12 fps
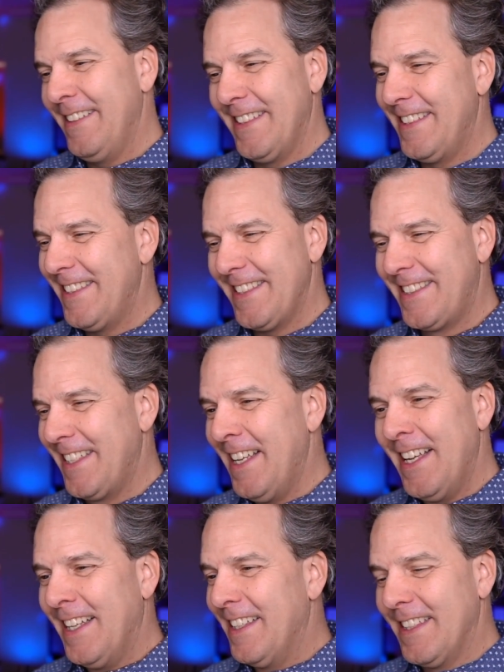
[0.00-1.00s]

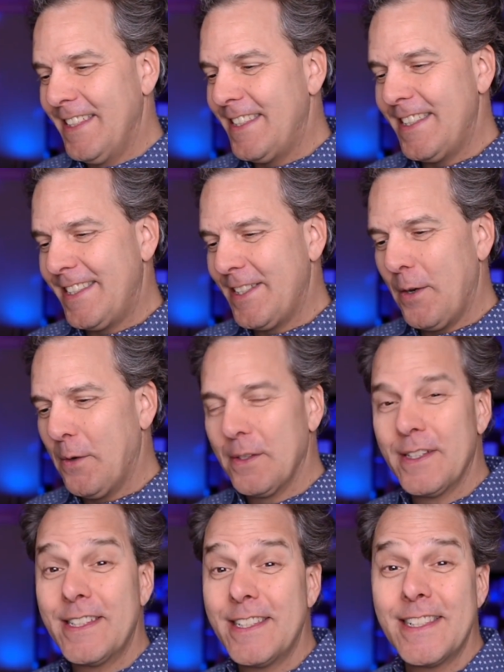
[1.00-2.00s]
This
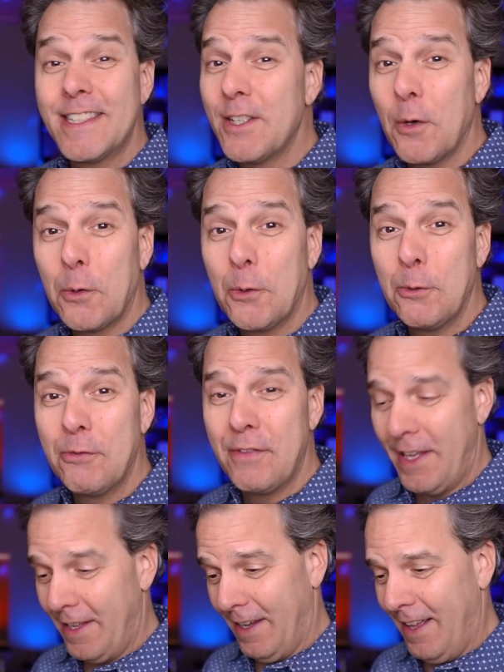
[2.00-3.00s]
is so
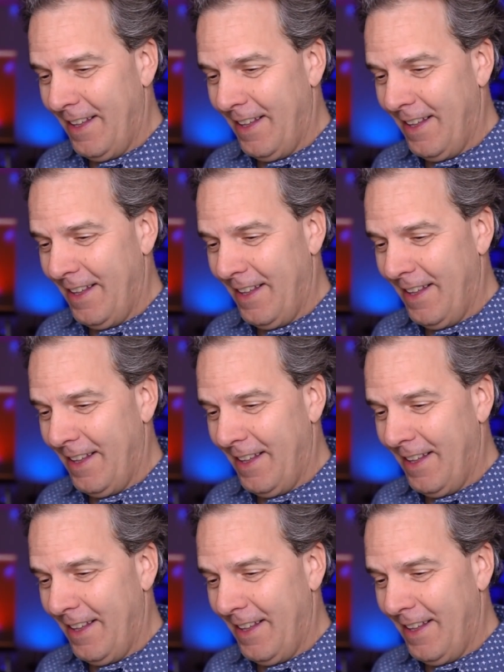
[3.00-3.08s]
goofy.